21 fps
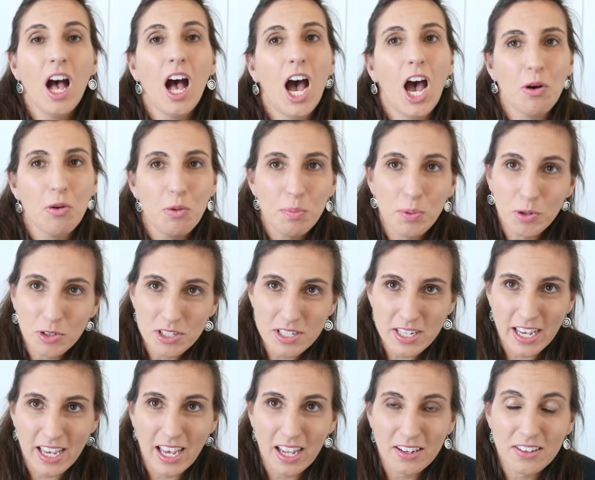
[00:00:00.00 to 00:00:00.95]
I will put
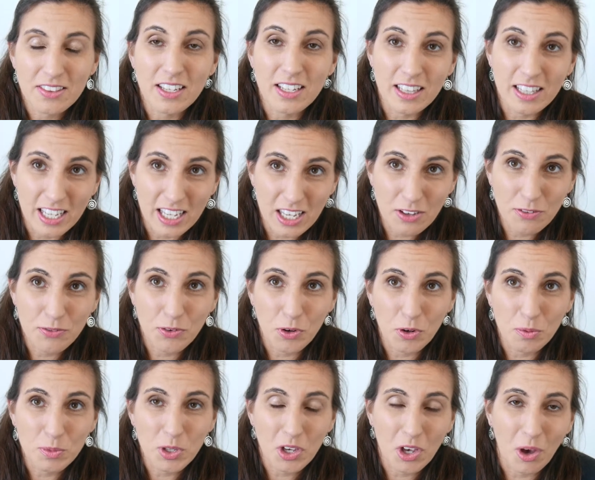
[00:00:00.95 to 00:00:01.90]
down the link
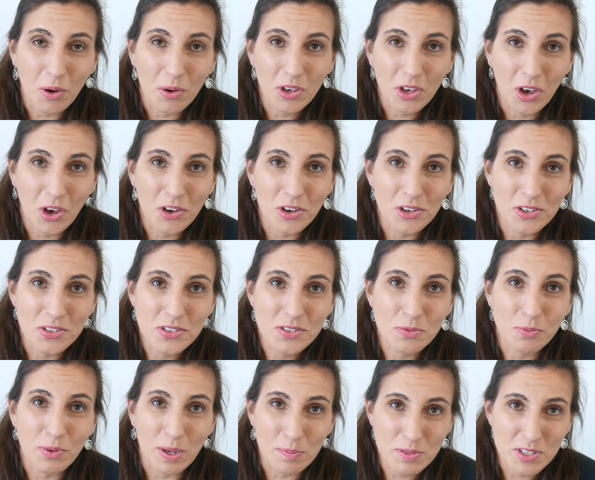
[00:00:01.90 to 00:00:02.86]
for Mukko Co's
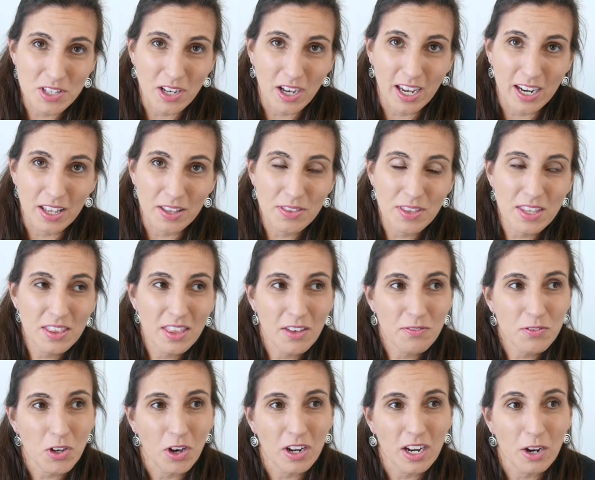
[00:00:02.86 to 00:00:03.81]
website. I think
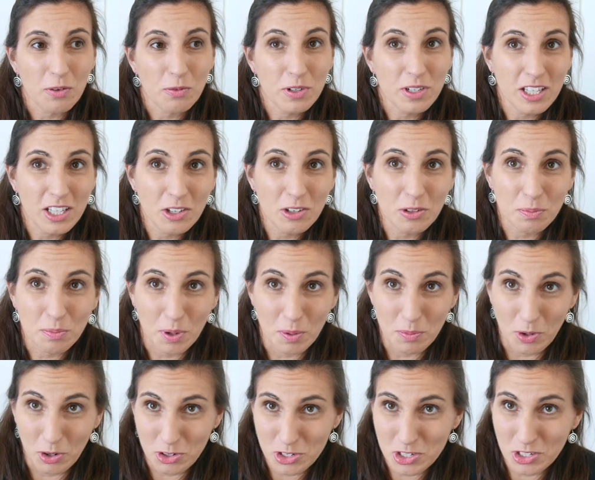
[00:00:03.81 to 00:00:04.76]
they've got a really good
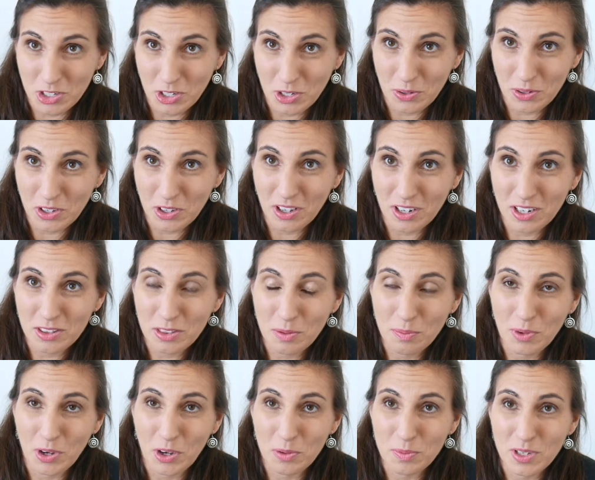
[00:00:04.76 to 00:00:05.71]
promotion going on at the
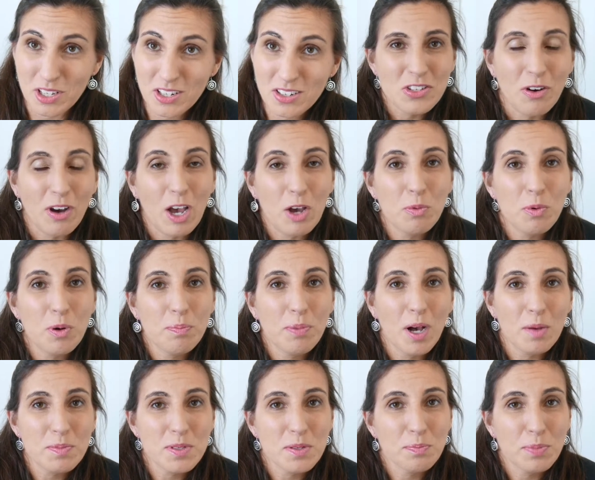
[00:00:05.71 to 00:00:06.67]
moment. So I will
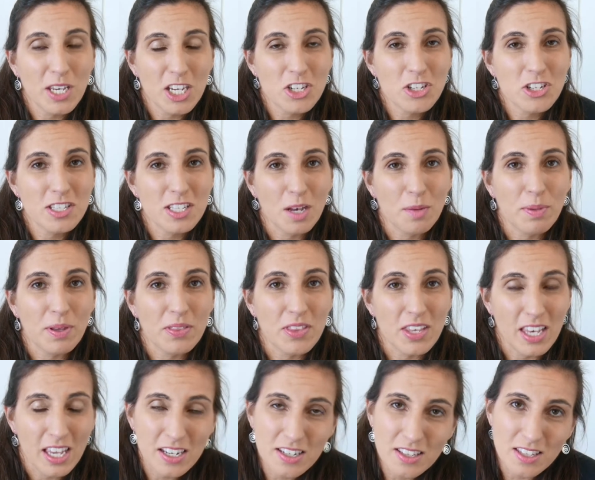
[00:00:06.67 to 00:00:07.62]
pop some pictures up at
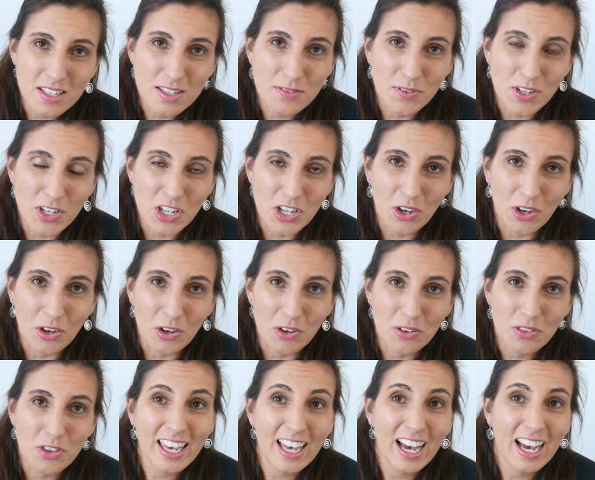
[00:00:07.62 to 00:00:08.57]
the end of this
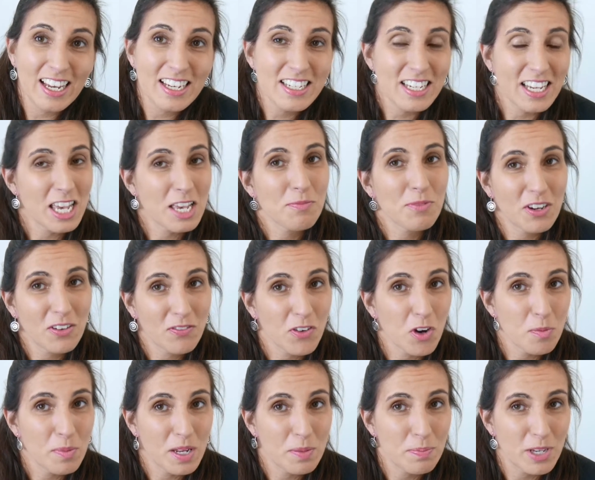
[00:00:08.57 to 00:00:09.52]
video. You can't take
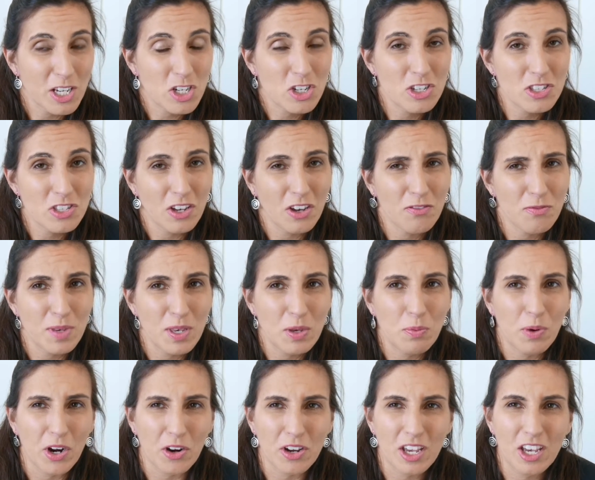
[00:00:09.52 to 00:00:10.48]
very many pictures of me
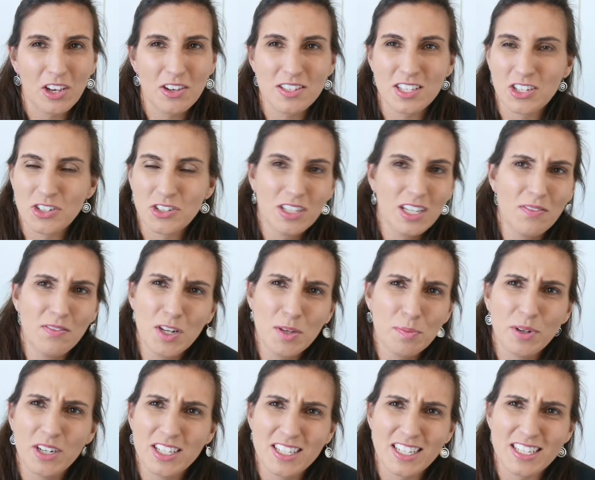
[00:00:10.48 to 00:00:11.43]
wearing it because I don't have
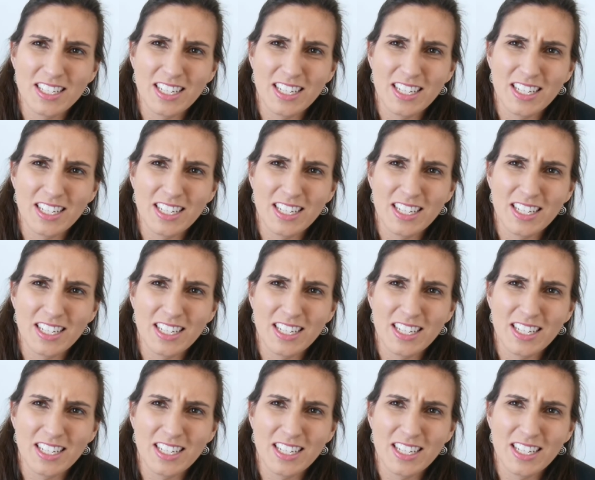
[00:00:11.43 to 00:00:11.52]
anybody to